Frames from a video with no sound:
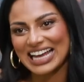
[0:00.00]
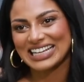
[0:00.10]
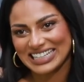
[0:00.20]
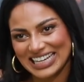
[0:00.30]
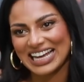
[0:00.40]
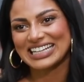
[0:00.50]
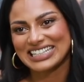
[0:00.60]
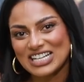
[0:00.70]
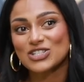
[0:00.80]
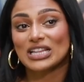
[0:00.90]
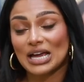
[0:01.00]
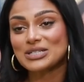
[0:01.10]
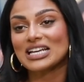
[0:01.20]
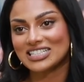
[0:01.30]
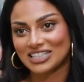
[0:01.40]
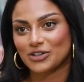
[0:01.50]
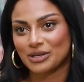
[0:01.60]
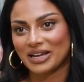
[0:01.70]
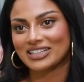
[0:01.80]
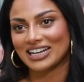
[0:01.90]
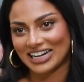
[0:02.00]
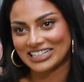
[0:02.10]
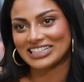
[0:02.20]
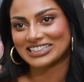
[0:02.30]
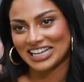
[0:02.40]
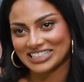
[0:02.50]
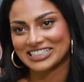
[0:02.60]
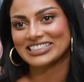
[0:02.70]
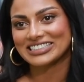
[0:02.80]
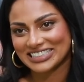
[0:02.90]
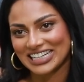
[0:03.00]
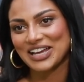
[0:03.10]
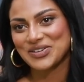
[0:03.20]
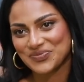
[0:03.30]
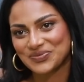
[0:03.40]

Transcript: Yeah, yeah. So that was actually the remake that I did in Telugu. Yeah.